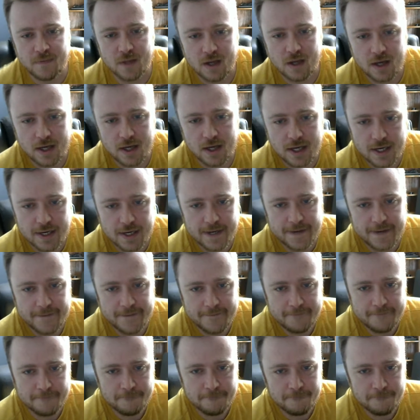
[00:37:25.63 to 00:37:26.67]

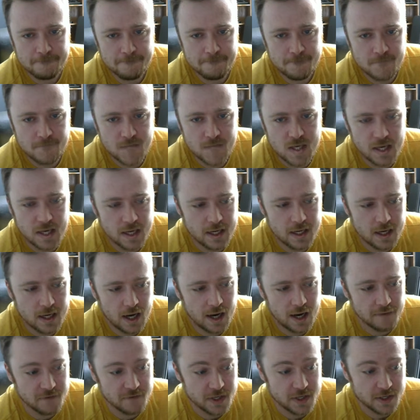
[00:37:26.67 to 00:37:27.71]
And
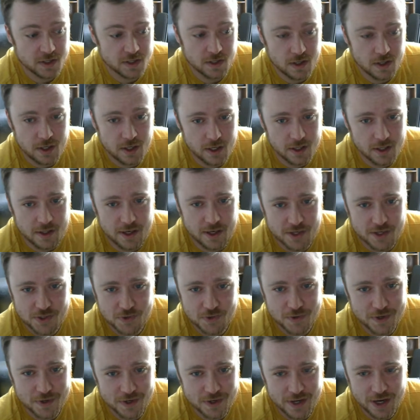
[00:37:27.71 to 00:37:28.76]
obviously, this
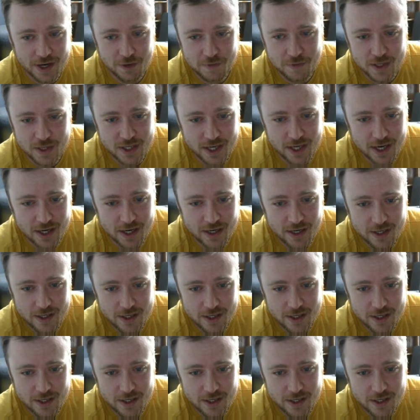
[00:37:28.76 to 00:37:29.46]
would help the deck.